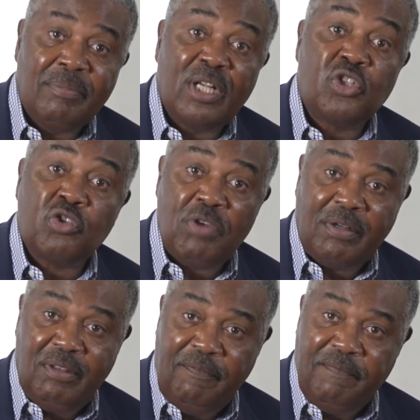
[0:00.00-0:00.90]

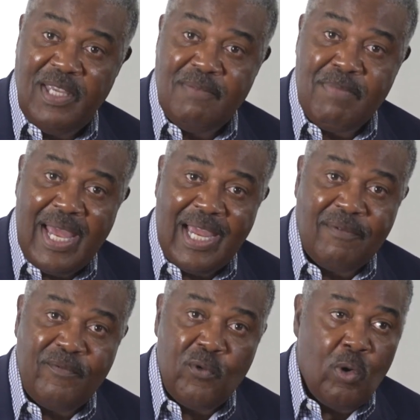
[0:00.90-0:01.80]
constructive
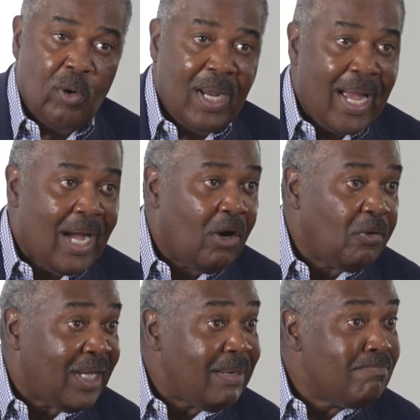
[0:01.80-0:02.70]
feedback for how
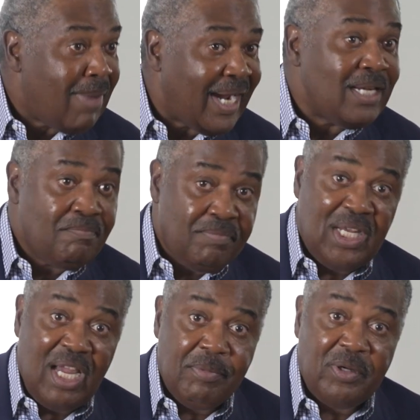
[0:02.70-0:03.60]
they might
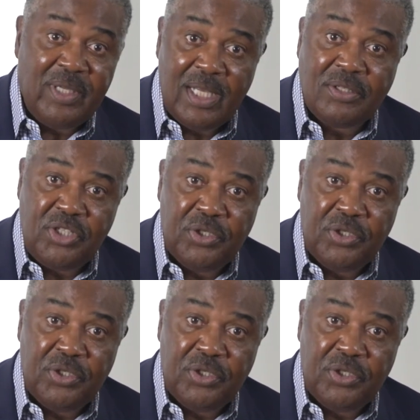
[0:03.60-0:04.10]
be able to get